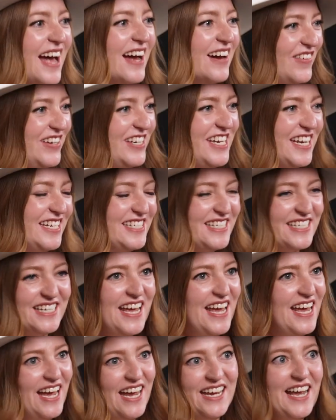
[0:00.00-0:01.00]
Which is,
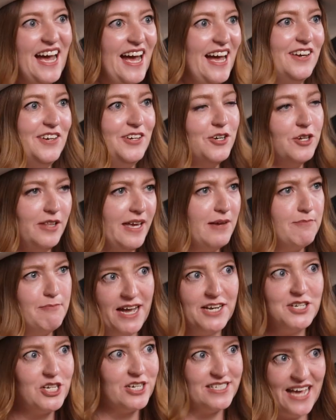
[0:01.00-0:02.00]
yeah, you're like
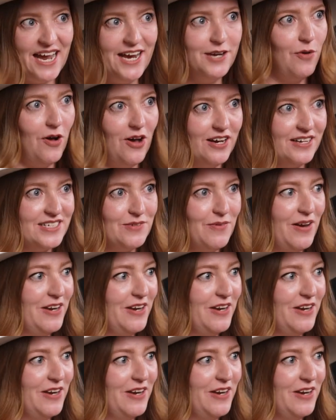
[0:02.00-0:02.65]
magic sidewalks. Why